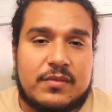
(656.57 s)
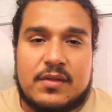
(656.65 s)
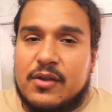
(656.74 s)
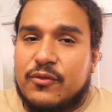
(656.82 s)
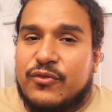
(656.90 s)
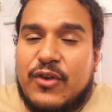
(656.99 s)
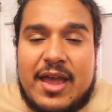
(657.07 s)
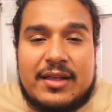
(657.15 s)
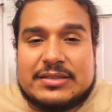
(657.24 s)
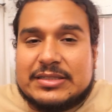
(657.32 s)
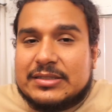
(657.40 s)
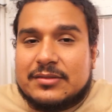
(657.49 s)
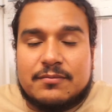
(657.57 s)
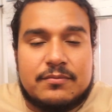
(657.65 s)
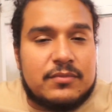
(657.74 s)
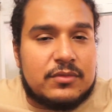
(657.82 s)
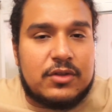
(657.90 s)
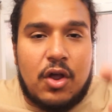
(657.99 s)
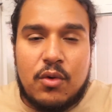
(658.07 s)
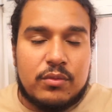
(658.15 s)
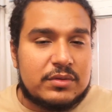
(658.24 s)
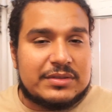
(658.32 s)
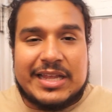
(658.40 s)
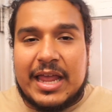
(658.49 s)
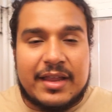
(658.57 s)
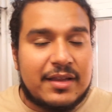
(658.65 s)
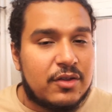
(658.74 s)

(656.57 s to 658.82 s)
vets don't take